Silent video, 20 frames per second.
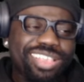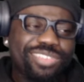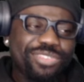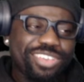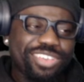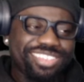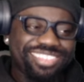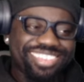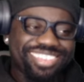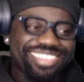
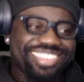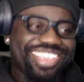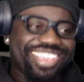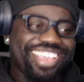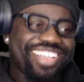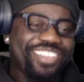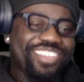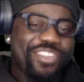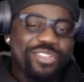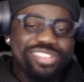voice like
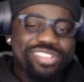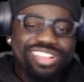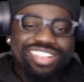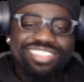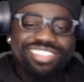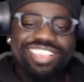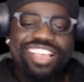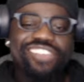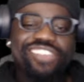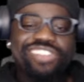that? That's
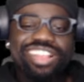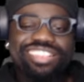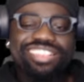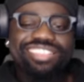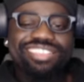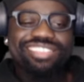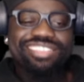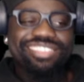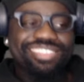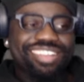how, that's
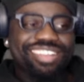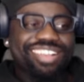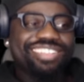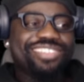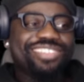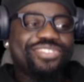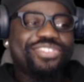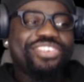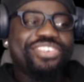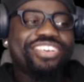his
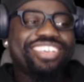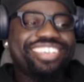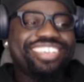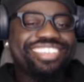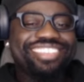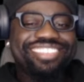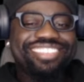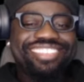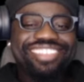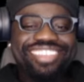seductive voice.
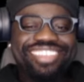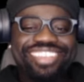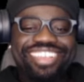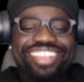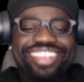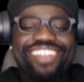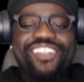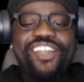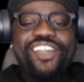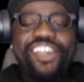
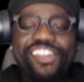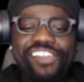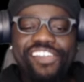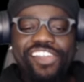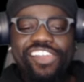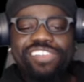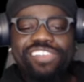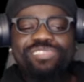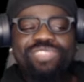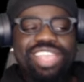
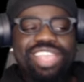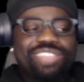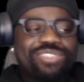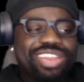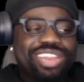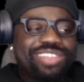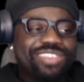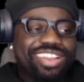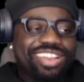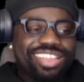That's when
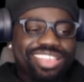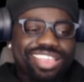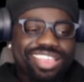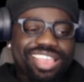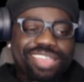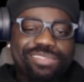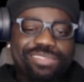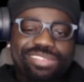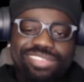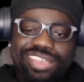he run in
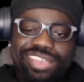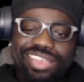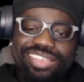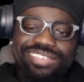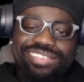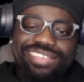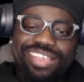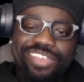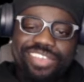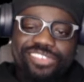game. That's how he
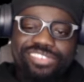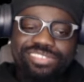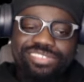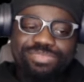sound.